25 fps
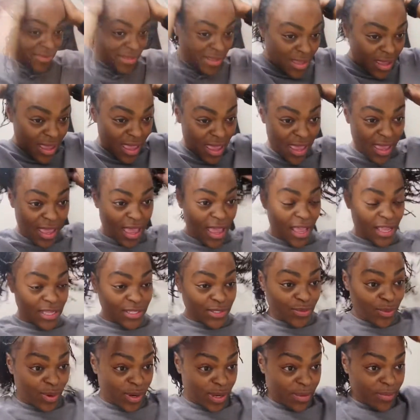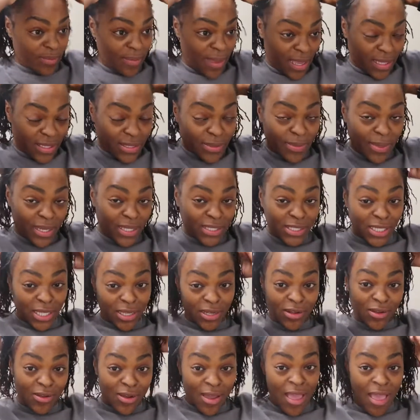Hey guys, welcome back to my
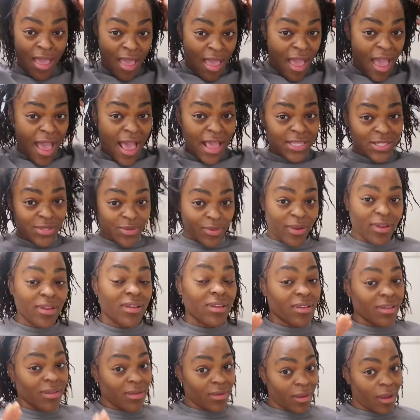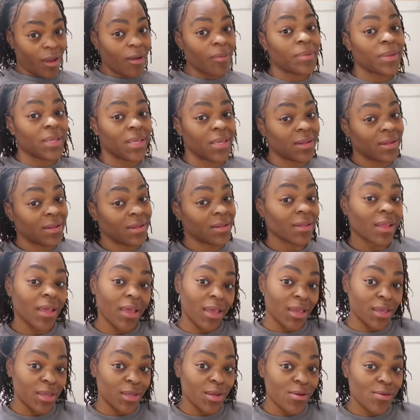channel. I swear, y'all be getting the
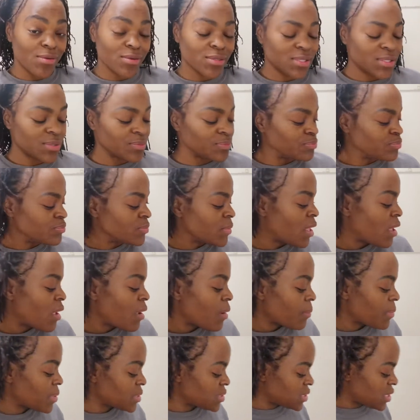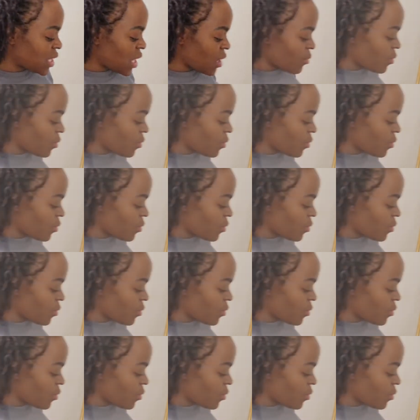angles. But today